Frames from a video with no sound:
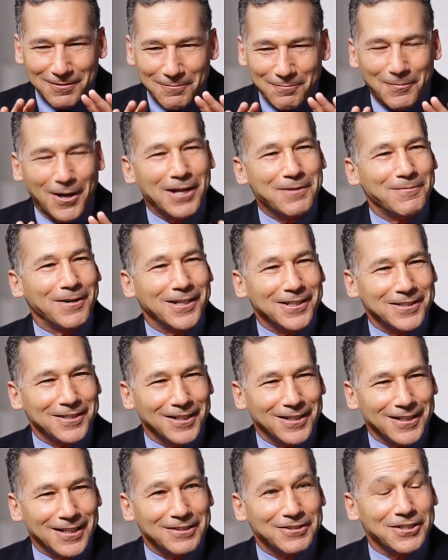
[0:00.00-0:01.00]
bite my
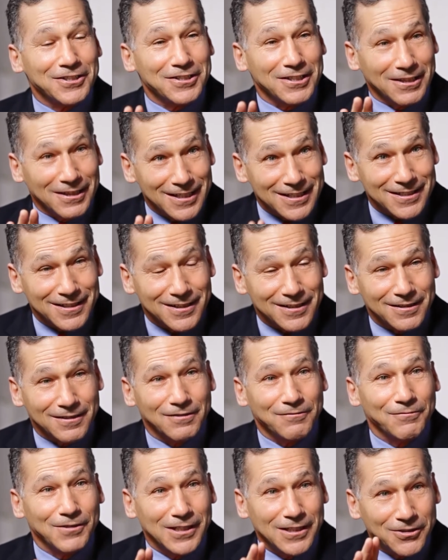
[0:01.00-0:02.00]
tongue and just listen,
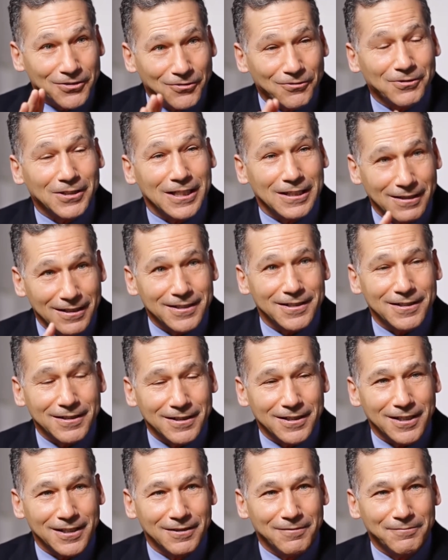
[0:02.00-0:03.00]
really truly listen
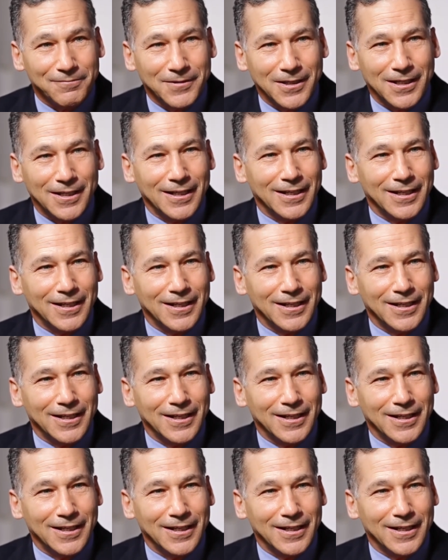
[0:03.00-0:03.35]
to him.